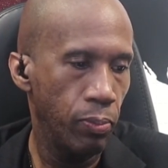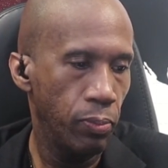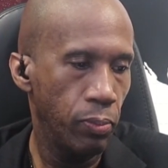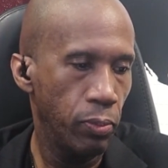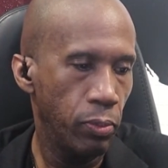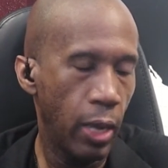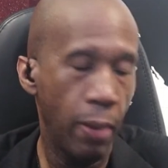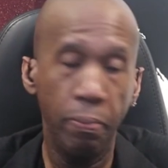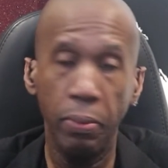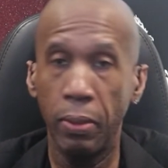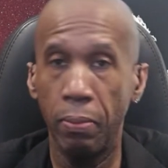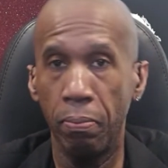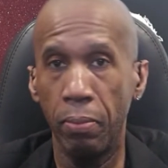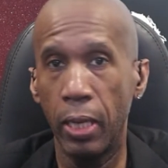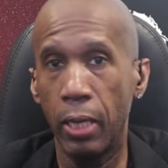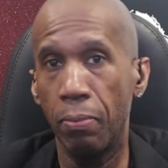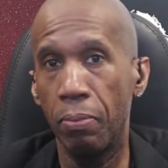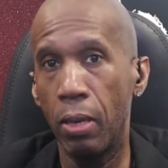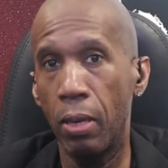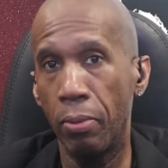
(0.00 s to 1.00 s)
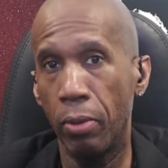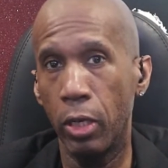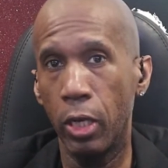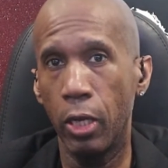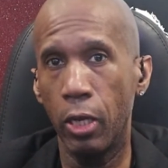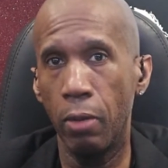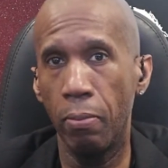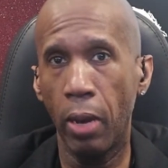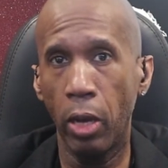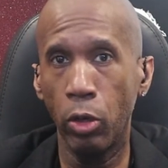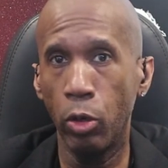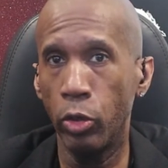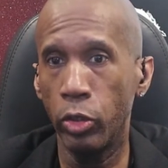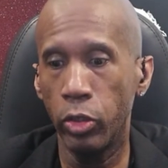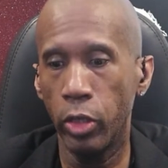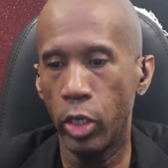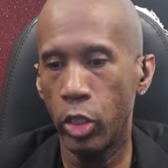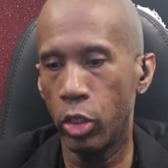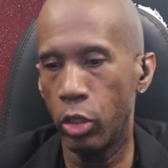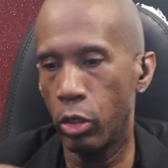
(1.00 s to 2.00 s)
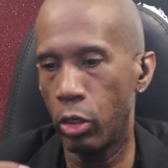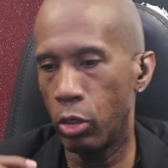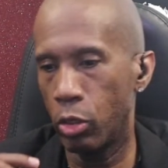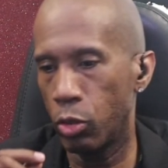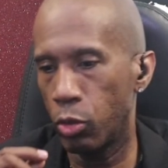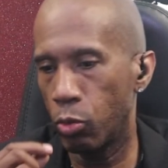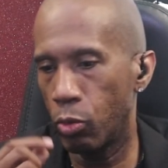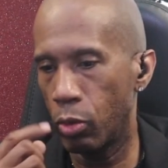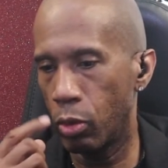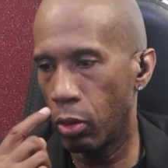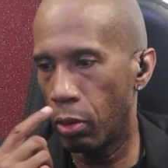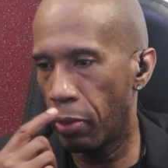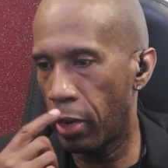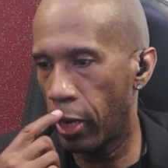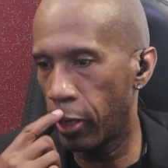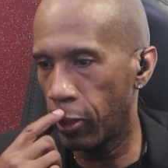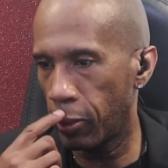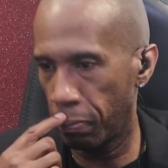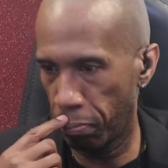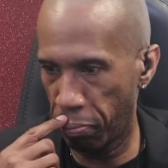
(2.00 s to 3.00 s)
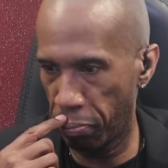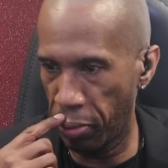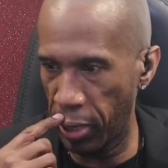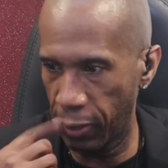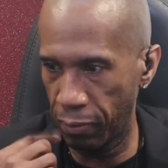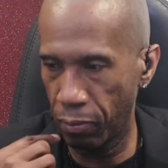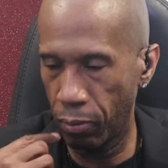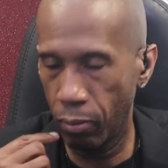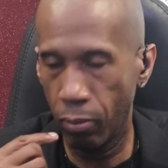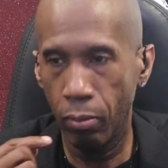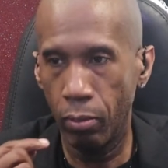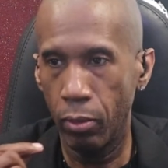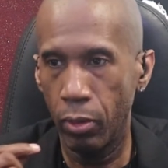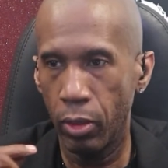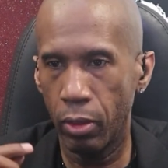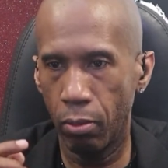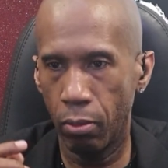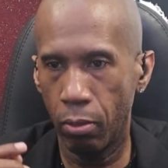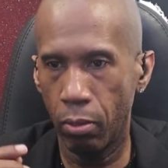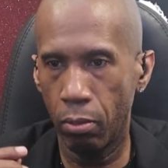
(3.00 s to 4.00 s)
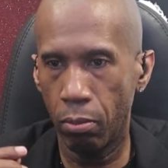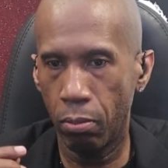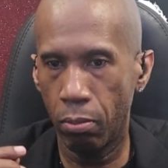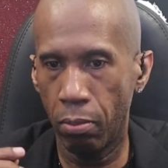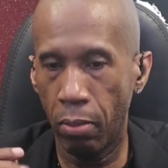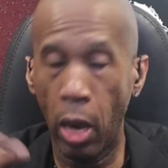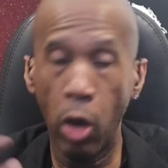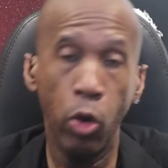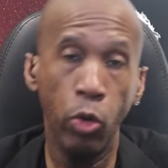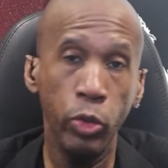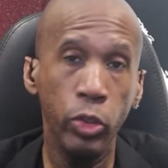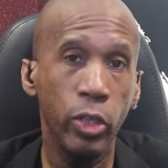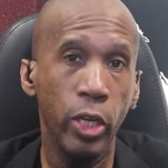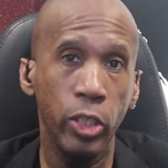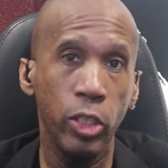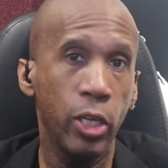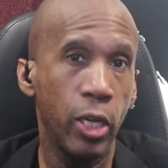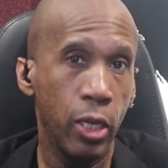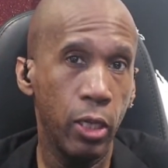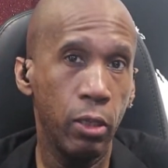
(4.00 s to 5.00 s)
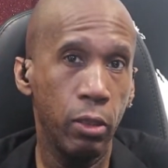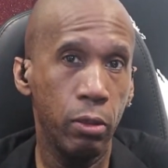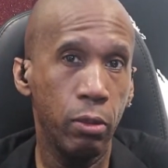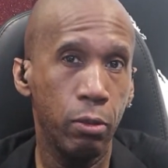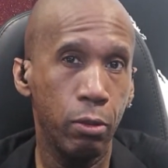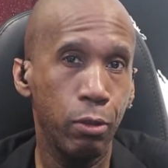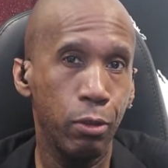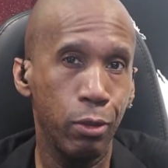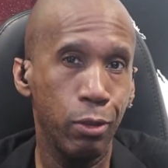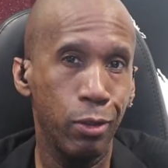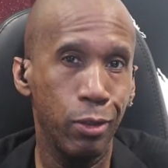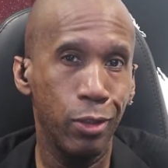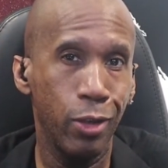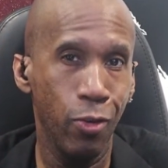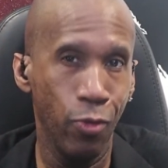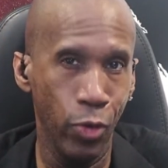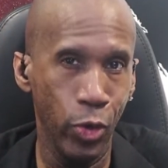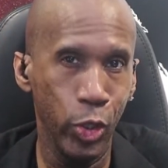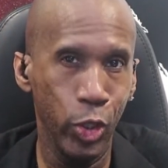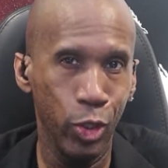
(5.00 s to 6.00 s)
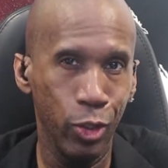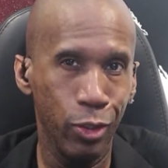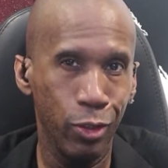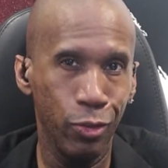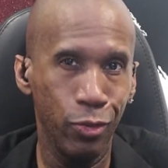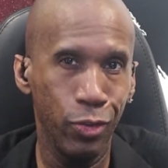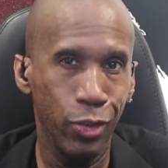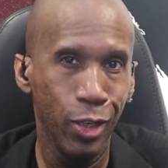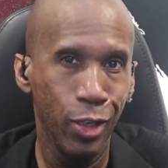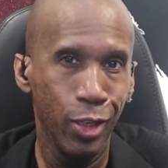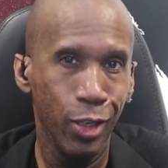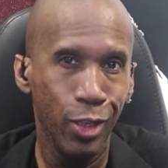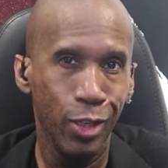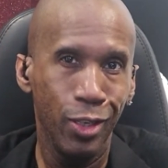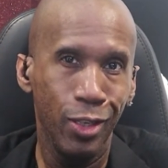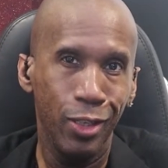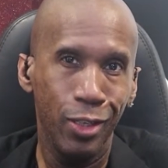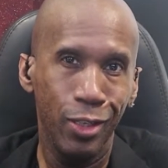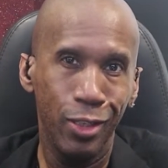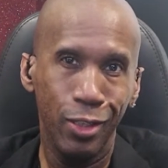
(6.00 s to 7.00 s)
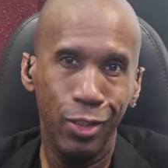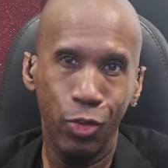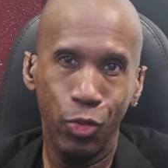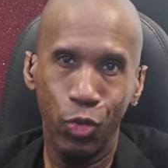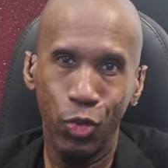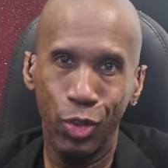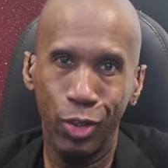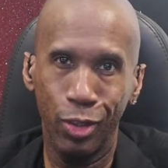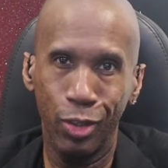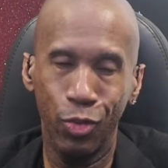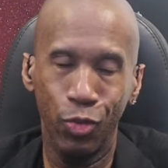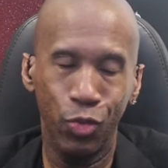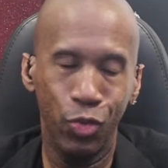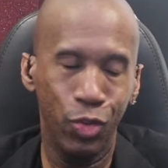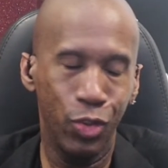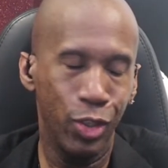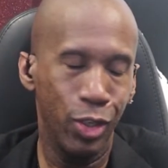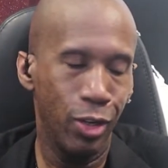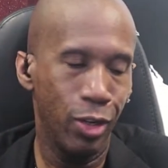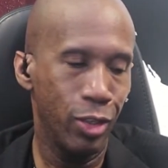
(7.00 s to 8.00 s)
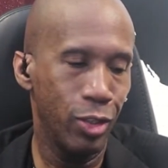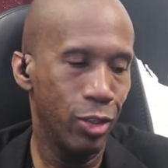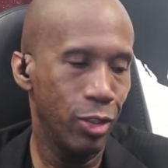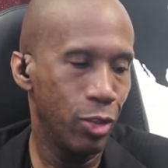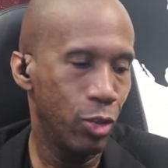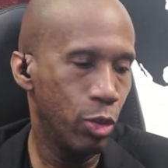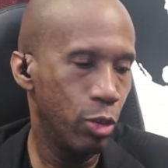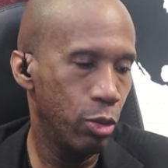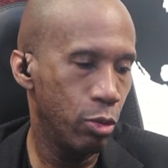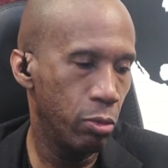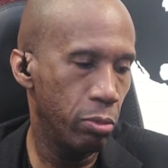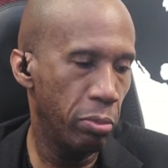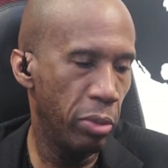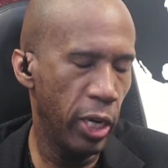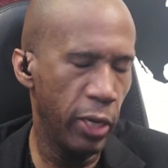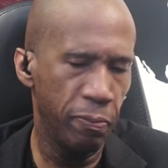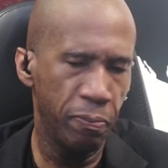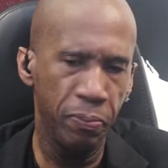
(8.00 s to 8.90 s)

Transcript: Not many people in my host nation knows about it, but my host nation has their version of CRT too. But